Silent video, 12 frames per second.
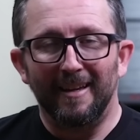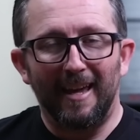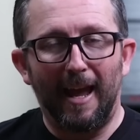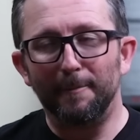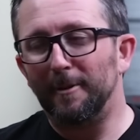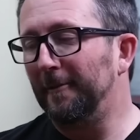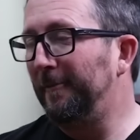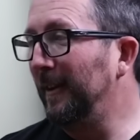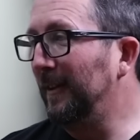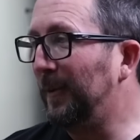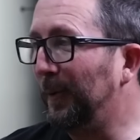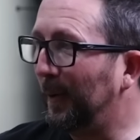Hammer
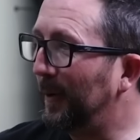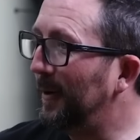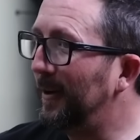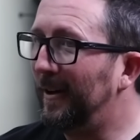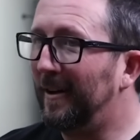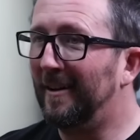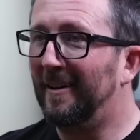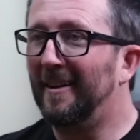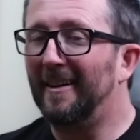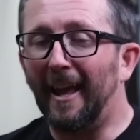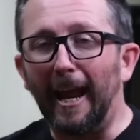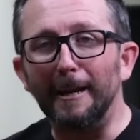effect tour,
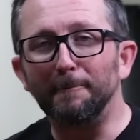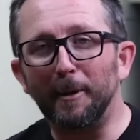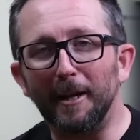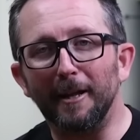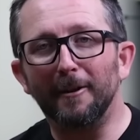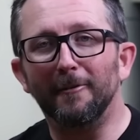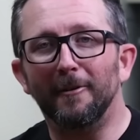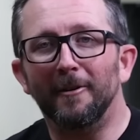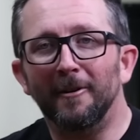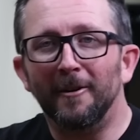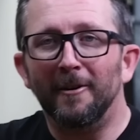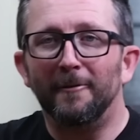8-pinning
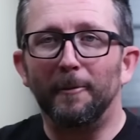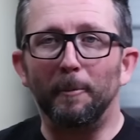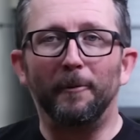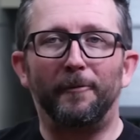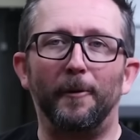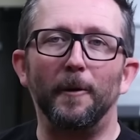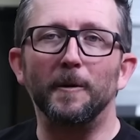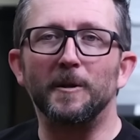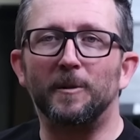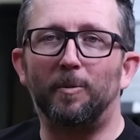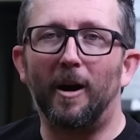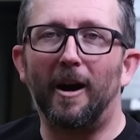from the
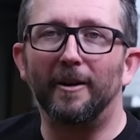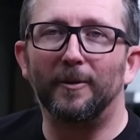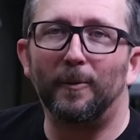furthest spot,